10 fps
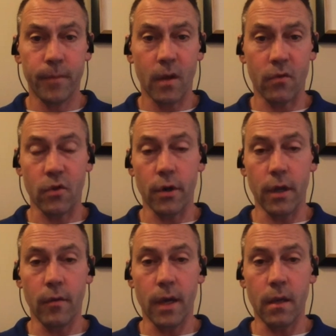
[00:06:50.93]
A 30
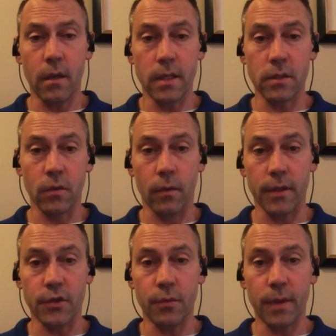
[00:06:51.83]
grit is
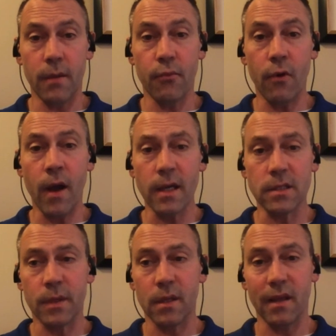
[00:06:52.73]
going to be
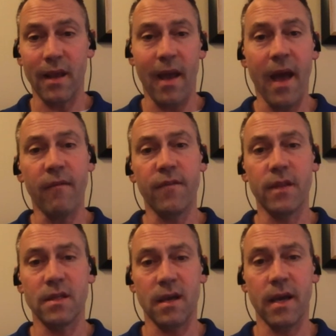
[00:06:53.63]
approximately half
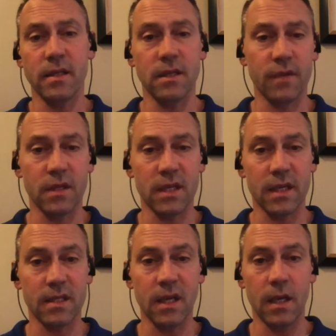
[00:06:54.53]
the size of the
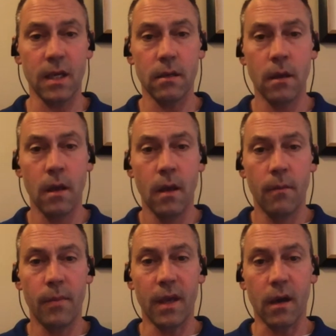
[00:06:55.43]
16
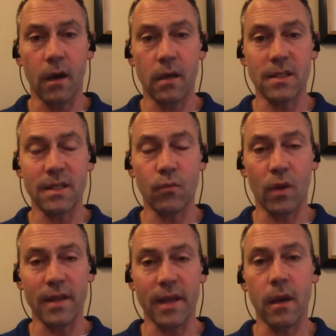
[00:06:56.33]
because
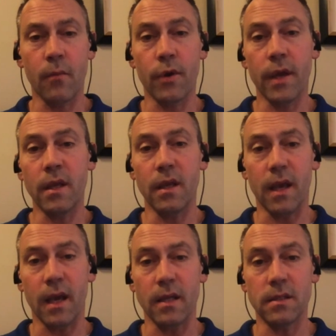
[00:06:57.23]
what that number
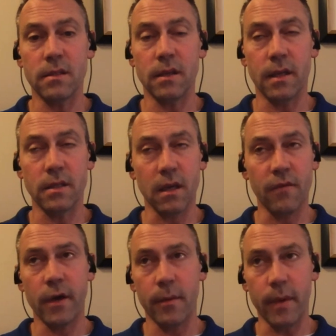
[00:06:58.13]
indicates, and it's going to
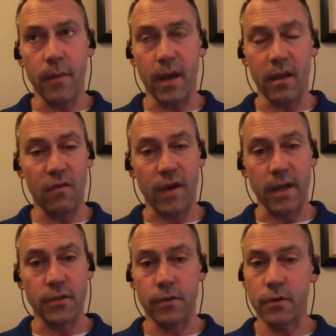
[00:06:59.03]
vary by
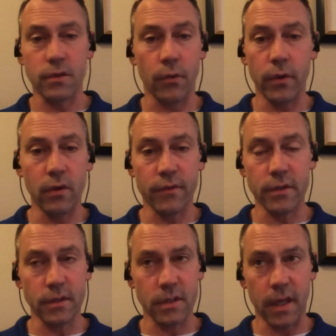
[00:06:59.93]
manufacturer, there's no
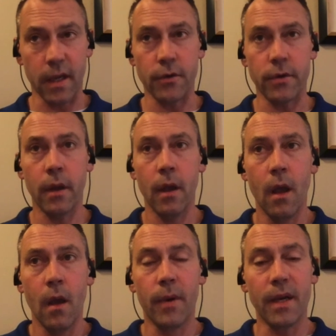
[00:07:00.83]
universal standard,
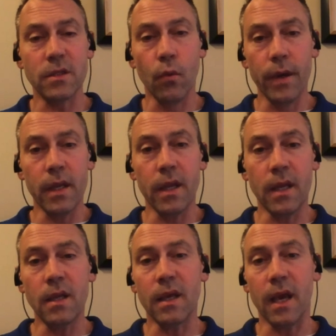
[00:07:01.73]
but it's going to
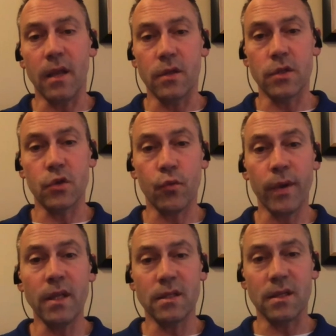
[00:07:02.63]
indicate the
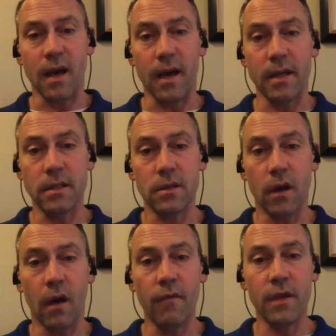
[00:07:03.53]
screen size
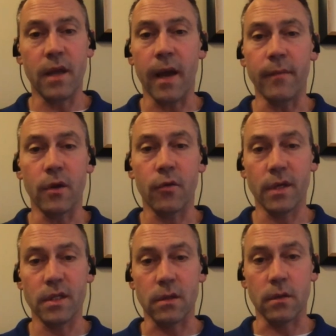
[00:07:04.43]
of the diamond
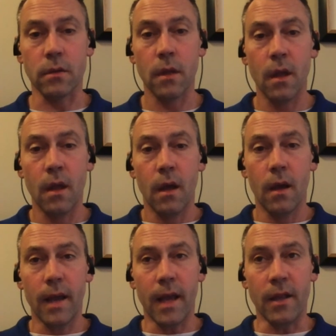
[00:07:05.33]
crystal
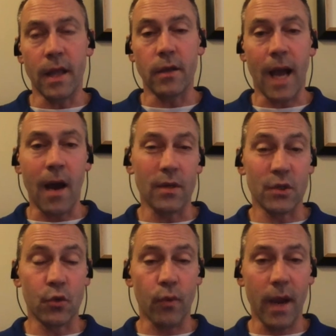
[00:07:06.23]
and then how it's
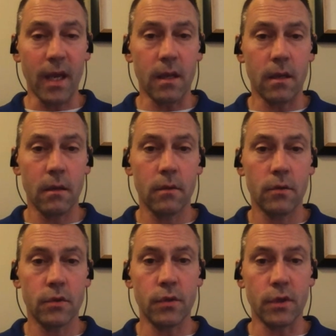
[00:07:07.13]
graded
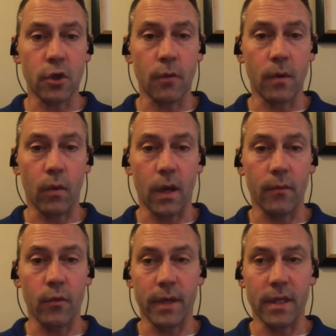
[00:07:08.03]
to determine what
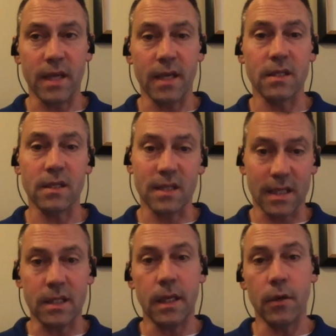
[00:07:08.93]
I'm going to say is a
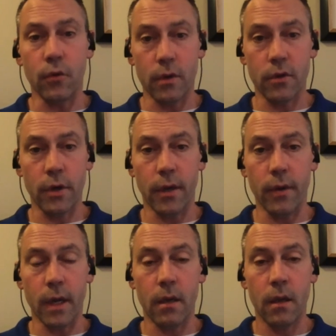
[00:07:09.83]
16 or a 30 grit.